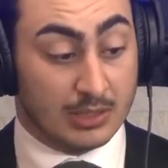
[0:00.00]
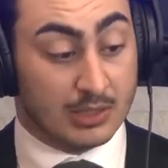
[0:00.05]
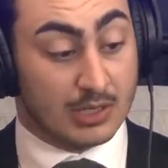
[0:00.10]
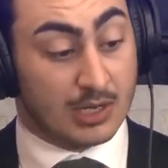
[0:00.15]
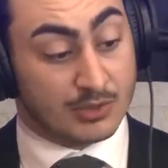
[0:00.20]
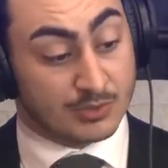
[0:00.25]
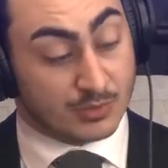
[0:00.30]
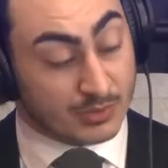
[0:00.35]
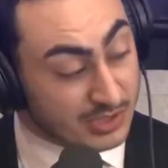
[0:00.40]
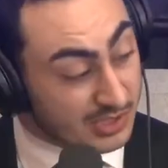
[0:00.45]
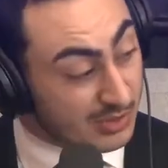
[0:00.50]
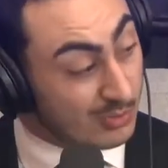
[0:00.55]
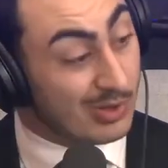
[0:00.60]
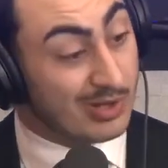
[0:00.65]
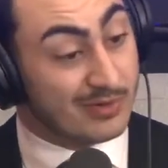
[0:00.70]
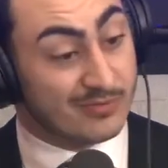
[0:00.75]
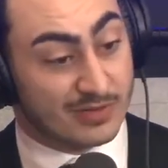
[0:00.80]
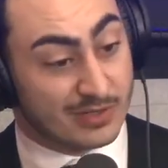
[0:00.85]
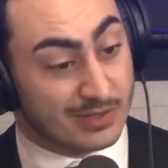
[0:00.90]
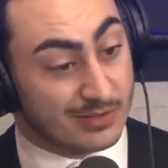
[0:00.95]
I was watching
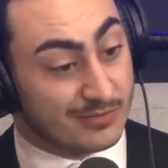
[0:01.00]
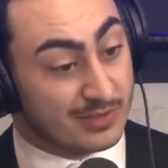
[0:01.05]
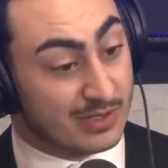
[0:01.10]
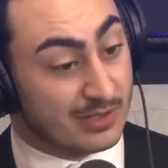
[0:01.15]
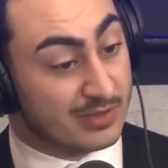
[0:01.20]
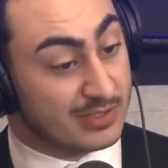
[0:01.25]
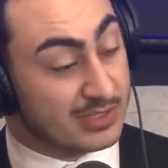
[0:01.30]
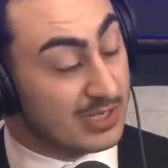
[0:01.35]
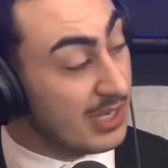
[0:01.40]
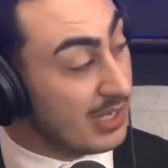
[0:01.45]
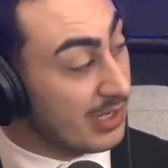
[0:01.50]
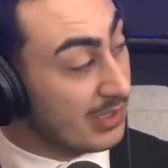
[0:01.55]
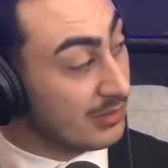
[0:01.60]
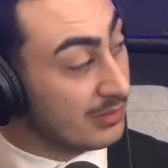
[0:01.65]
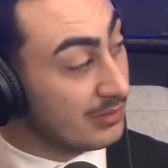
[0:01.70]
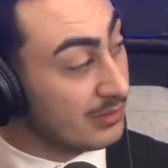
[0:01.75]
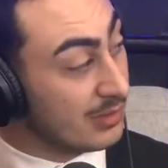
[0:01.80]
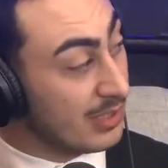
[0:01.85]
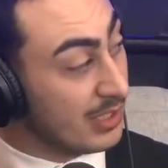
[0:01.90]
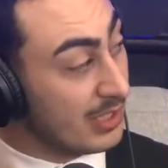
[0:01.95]
one video the other day,
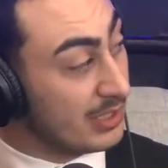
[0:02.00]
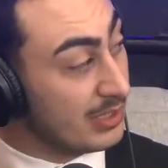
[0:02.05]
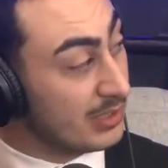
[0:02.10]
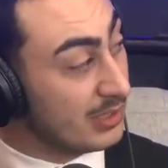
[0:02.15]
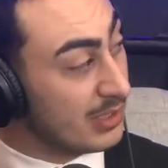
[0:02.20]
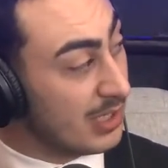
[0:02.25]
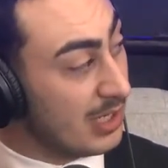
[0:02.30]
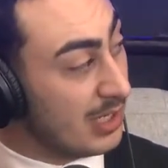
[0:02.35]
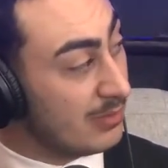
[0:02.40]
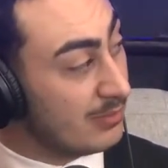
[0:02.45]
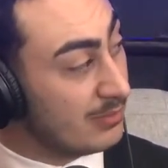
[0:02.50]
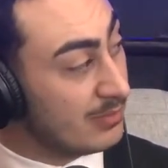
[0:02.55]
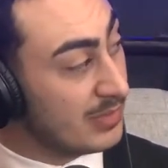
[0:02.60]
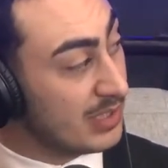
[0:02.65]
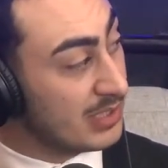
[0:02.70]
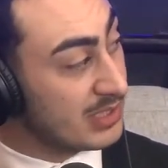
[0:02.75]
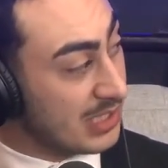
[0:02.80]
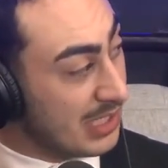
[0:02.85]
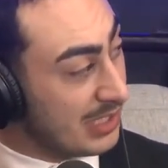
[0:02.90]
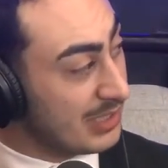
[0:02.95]
a
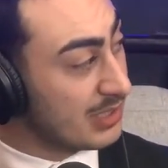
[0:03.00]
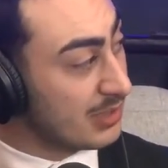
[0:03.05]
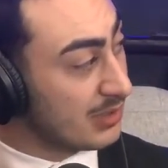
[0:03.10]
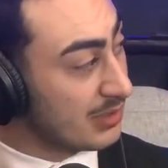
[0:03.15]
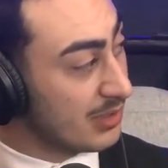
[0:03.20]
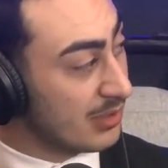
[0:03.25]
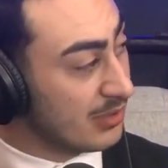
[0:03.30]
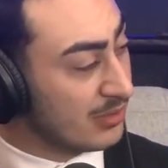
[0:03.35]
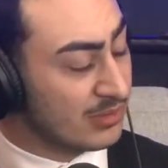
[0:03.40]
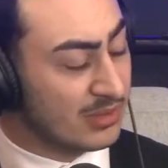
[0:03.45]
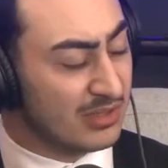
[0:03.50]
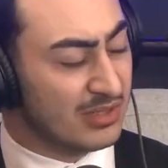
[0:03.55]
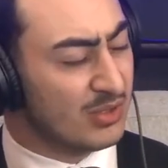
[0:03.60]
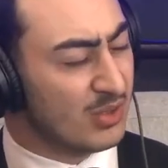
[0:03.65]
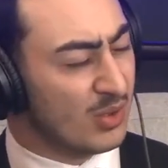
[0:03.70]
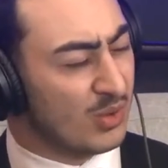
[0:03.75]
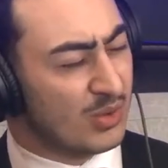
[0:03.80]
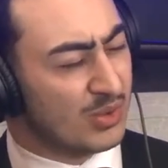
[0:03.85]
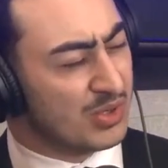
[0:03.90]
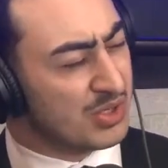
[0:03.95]
Italian girl,
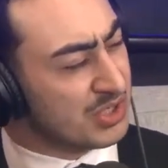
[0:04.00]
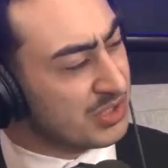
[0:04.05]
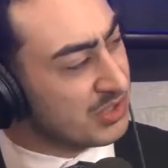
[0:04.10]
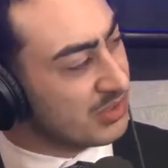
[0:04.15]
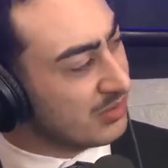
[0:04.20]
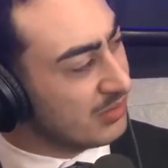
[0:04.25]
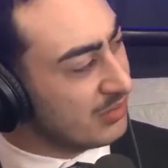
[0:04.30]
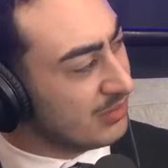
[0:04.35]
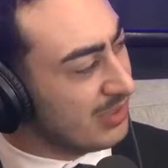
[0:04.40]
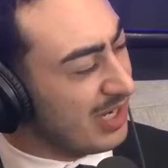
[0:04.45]
gorgeous,